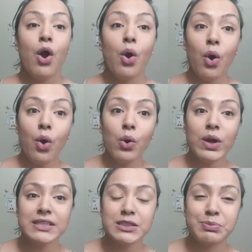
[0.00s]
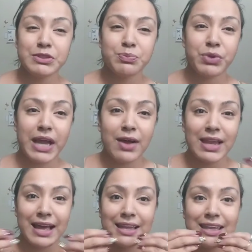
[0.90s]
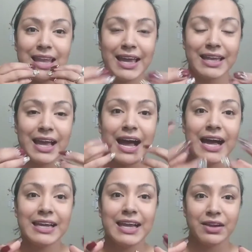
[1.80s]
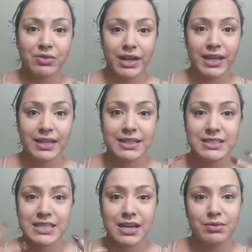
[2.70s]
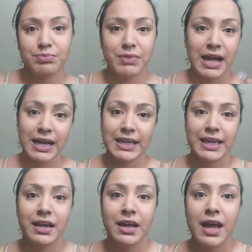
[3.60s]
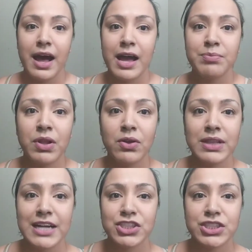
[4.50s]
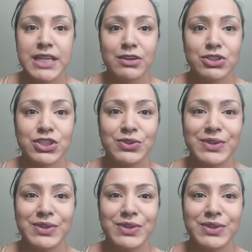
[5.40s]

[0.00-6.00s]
Oh, because it's supposed to bring out like a light, like a highlight, right? It's like a, a highlight. I blow lashes out too.